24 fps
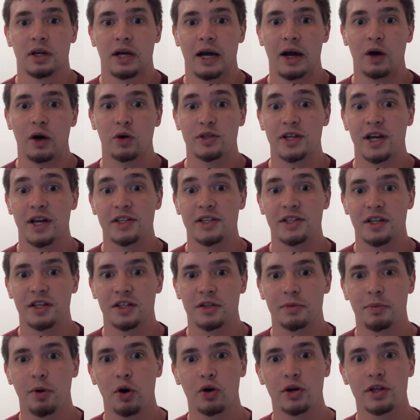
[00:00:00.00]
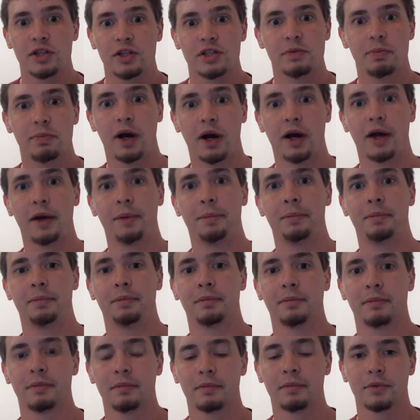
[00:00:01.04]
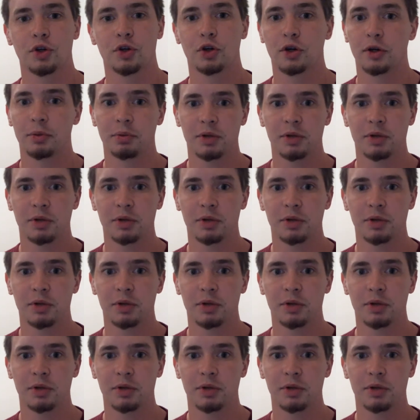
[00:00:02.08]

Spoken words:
outsizing his opponents by 30